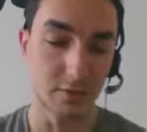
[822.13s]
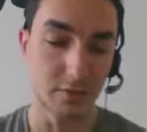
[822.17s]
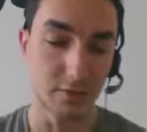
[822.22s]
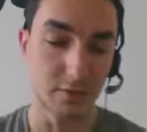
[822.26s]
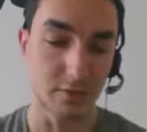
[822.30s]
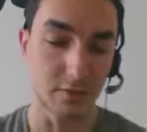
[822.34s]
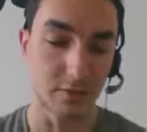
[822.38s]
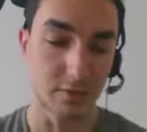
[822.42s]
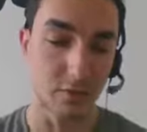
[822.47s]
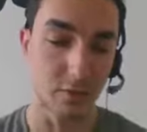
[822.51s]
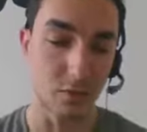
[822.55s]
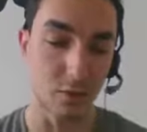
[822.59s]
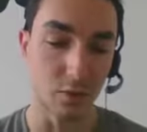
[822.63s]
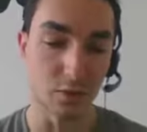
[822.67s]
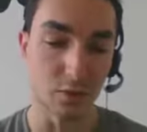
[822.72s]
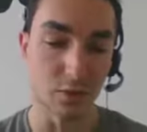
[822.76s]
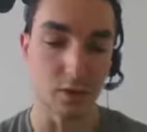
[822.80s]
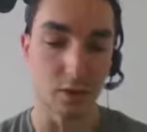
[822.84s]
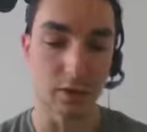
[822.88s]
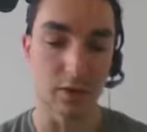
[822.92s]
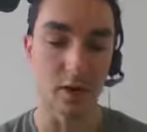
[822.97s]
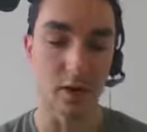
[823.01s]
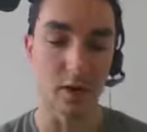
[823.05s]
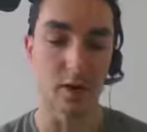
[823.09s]
So
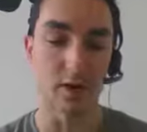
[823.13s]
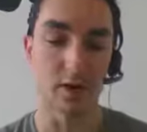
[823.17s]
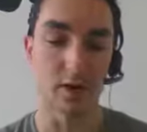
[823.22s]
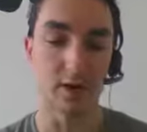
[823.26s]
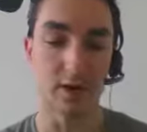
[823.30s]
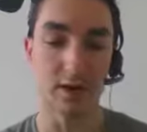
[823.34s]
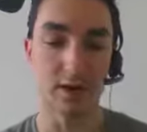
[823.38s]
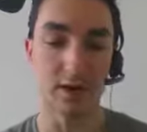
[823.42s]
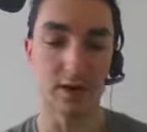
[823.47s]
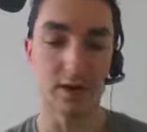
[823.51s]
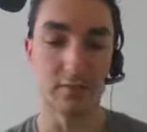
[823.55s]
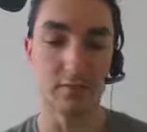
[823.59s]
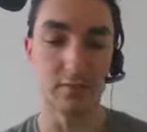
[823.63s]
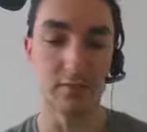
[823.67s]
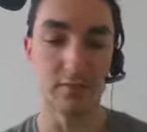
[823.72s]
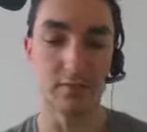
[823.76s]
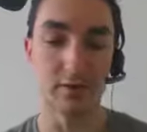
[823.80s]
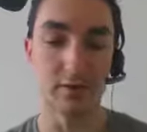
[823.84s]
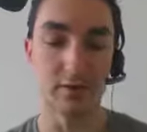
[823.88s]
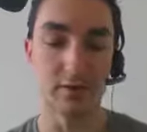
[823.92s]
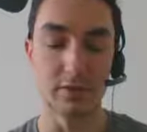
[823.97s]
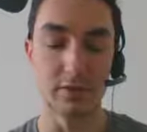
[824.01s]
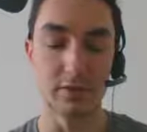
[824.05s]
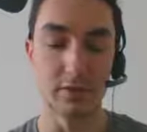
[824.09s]
we are
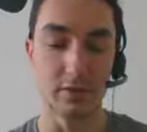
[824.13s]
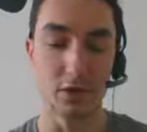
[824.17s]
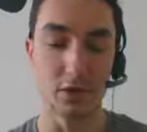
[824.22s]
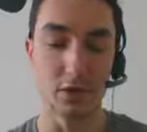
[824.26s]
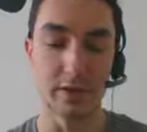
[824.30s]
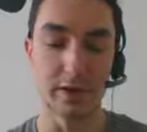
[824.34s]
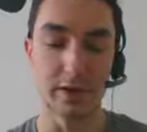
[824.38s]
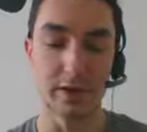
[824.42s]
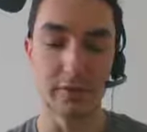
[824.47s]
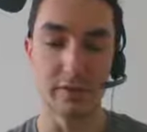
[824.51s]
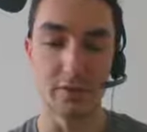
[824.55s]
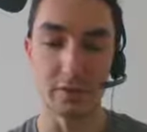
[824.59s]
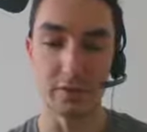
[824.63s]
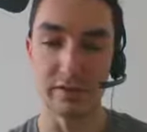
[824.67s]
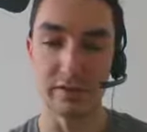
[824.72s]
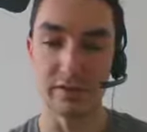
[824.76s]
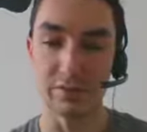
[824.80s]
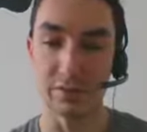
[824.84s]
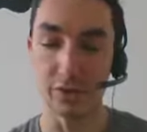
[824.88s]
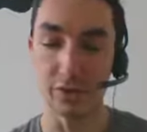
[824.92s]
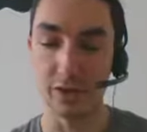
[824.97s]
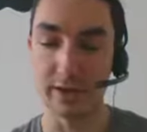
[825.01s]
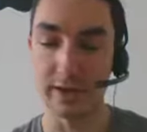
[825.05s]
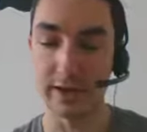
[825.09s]
looking sort
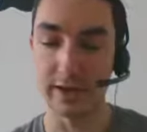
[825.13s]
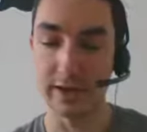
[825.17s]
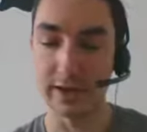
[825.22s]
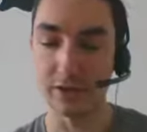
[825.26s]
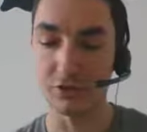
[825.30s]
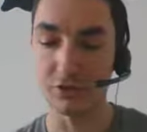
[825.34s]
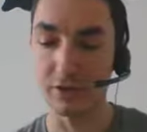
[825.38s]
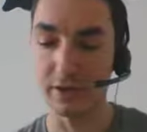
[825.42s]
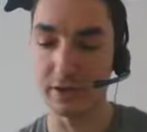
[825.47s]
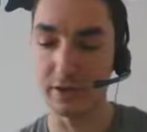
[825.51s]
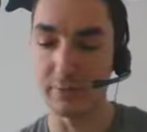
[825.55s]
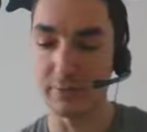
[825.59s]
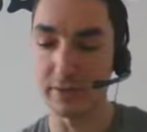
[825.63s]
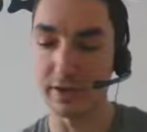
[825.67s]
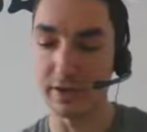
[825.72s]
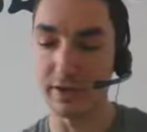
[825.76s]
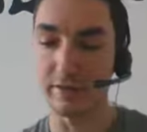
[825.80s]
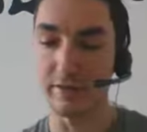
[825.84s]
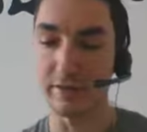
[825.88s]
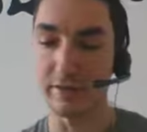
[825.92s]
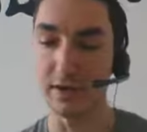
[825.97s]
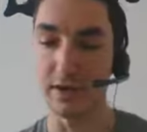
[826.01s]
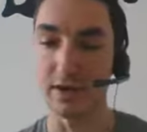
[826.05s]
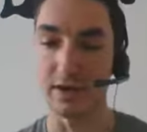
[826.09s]
of, we're doing actually a bit
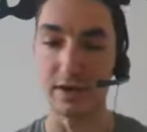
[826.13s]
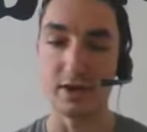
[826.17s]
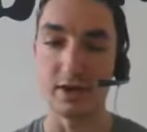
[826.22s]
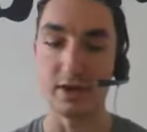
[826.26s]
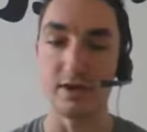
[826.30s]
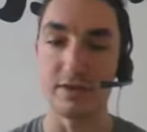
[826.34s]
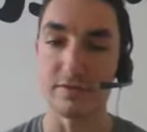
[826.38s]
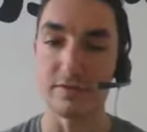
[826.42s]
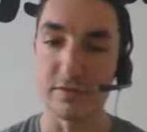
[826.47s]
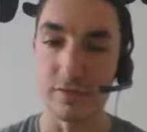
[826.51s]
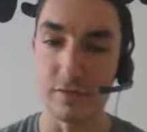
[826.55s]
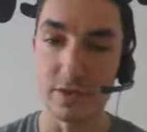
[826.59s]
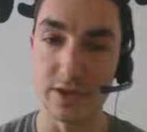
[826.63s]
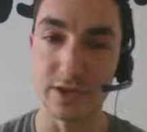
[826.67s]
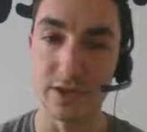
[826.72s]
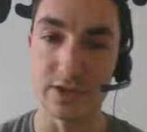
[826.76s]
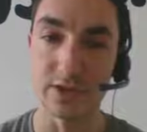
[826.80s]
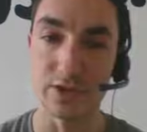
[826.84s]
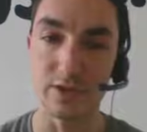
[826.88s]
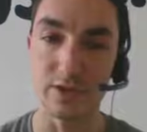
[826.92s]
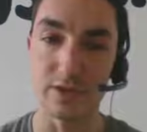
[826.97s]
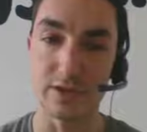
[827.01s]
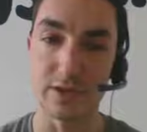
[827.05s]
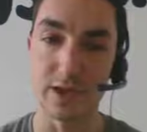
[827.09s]
of a
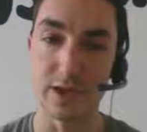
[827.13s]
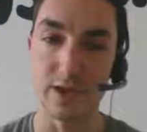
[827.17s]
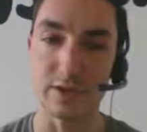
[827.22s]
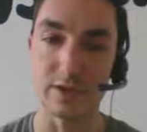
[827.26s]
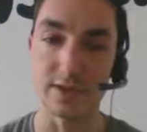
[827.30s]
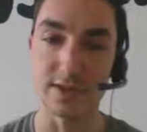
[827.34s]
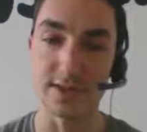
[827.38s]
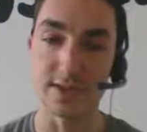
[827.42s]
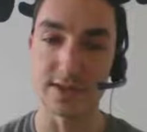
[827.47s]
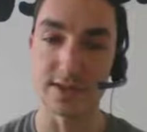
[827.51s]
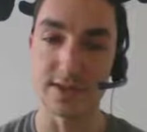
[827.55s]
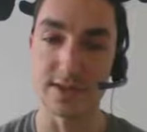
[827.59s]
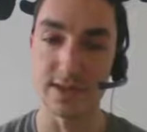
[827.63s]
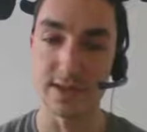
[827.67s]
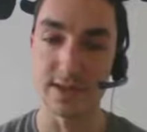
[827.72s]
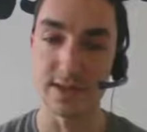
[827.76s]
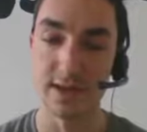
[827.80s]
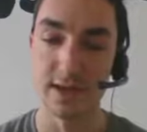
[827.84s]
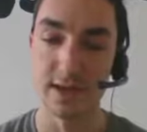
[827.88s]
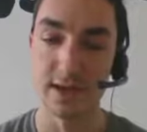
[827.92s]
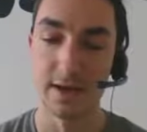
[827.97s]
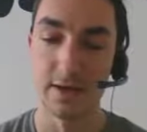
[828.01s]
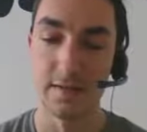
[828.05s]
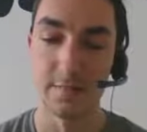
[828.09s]
research now to see
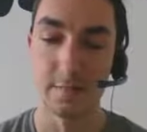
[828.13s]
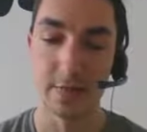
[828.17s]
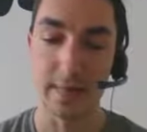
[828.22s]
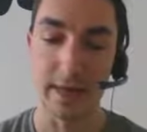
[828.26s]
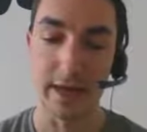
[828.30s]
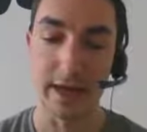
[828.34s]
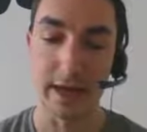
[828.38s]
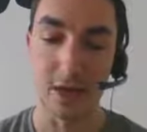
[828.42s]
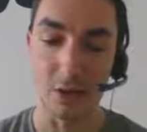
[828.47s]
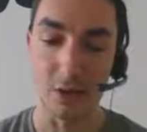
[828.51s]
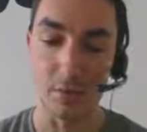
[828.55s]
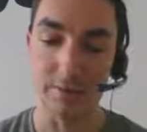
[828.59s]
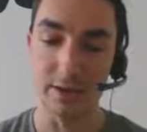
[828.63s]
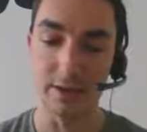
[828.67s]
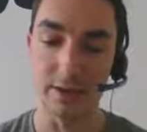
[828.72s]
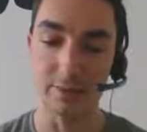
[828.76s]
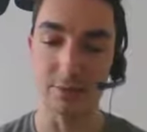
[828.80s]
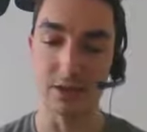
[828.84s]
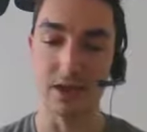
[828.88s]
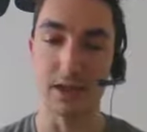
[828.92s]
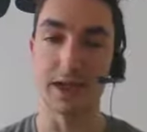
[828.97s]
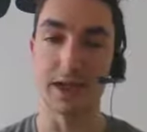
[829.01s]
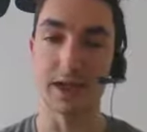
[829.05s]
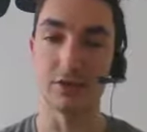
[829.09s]
how are
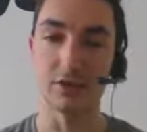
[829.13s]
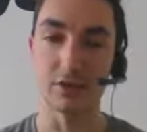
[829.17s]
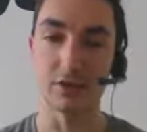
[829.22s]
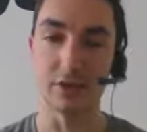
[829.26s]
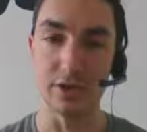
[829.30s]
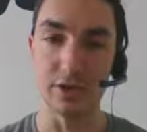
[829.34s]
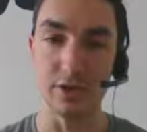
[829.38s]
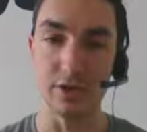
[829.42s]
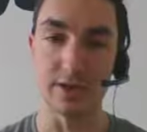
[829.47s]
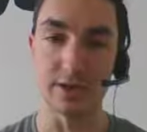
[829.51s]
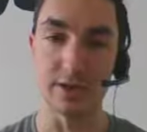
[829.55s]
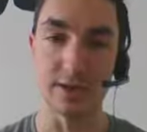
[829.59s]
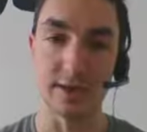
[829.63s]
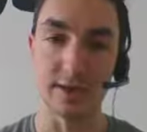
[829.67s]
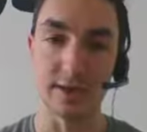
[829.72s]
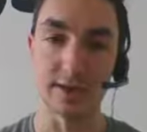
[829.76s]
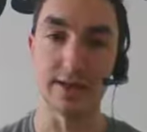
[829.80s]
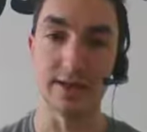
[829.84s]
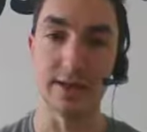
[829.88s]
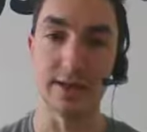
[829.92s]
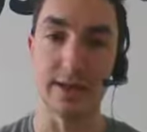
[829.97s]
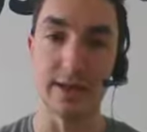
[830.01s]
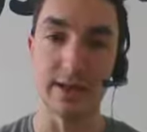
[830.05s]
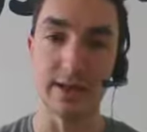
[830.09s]
people actually using
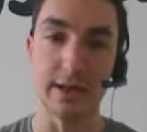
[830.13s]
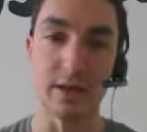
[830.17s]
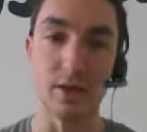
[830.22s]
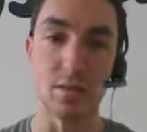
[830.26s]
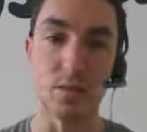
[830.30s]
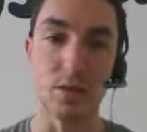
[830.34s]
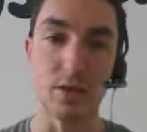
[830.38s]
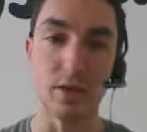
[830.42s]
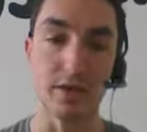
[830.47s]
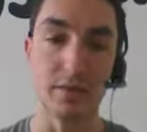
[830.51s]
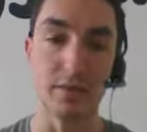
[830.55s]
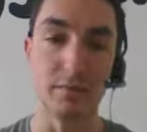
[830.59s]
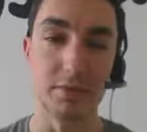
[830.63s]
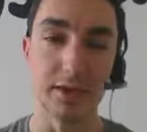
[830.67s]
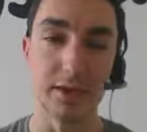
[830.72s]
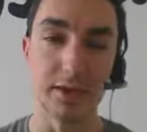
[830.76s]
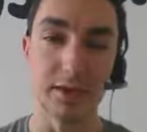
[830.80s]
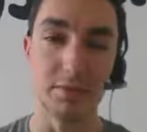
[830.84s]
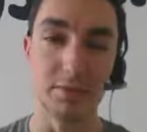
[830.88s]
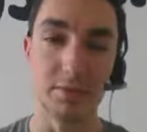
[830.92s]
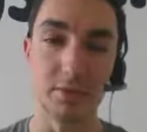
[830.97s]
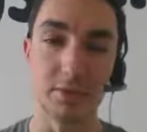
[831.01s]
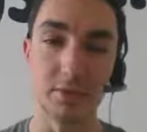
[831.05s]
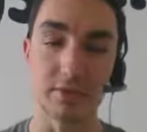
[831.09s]
this and what could
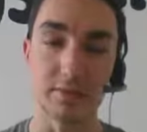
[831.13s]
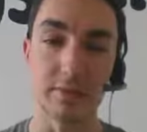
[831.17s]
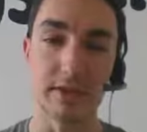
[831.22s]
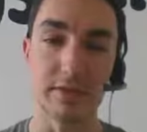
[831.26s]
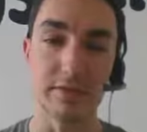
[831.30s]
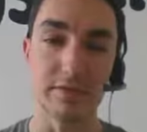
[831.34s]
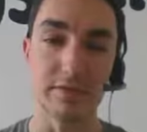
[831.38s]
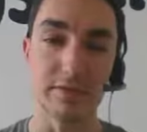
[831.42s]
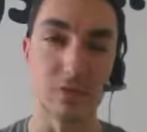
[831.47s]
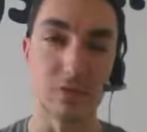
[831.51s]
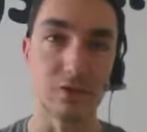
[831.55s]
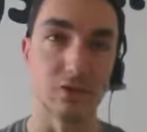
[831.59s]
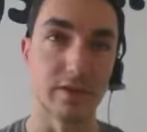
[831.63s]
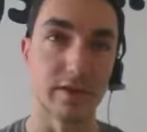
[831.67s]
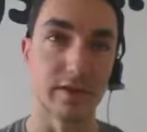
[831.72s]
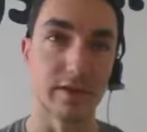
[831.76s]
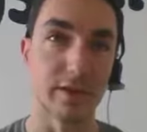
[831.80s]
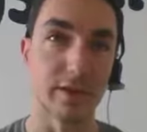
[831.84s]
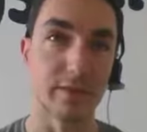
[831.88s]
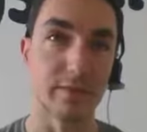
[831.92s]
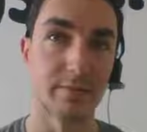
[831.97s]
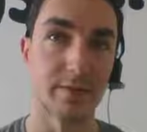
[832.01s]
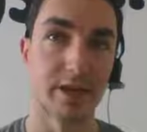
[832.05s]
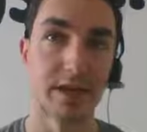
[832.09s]
be most beneficial to
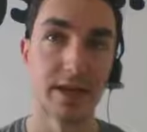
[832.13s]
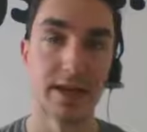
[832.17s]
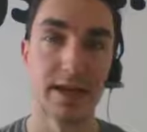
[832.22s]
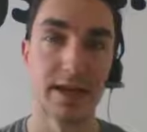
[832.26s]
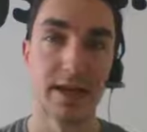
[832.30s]
them.